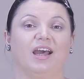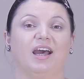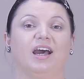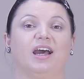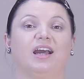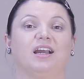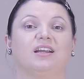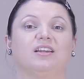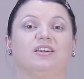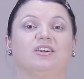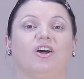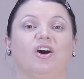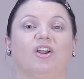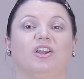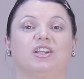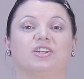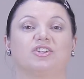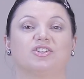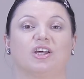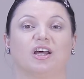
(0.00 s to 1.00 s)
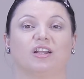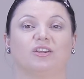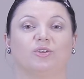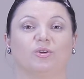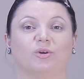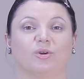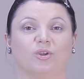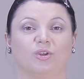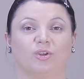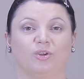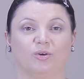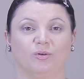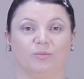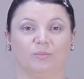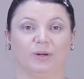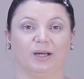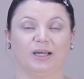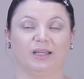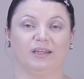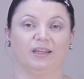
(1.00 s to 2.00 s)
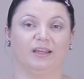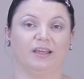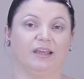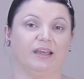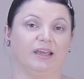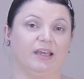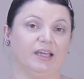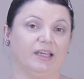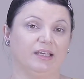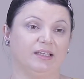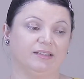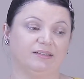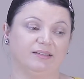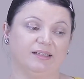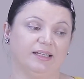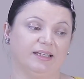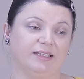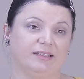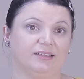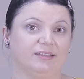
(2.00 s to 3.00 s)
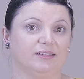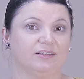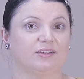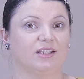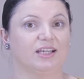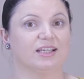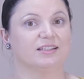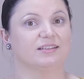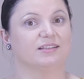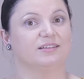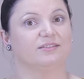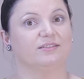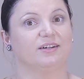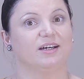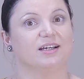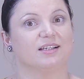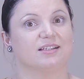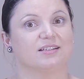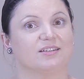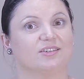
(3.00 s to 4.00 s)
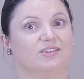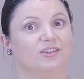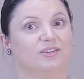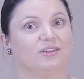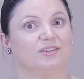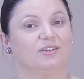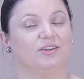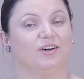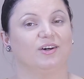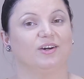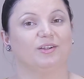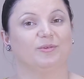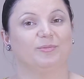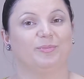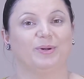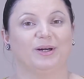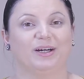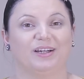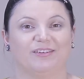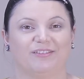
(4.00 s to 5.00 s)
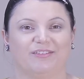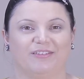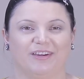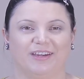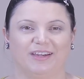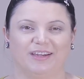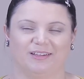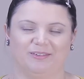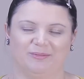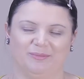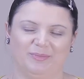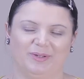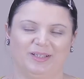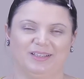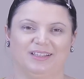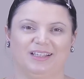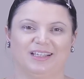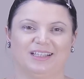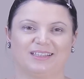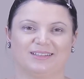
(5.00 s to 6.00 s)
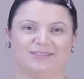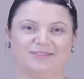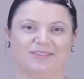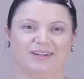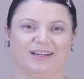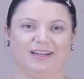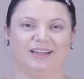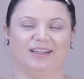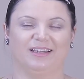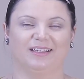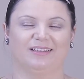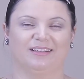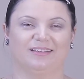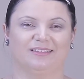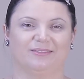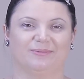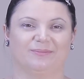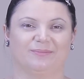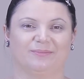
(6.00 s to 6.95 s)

Acknowledge that you're human, and like the rest of us, you're not perfect, but that's fine.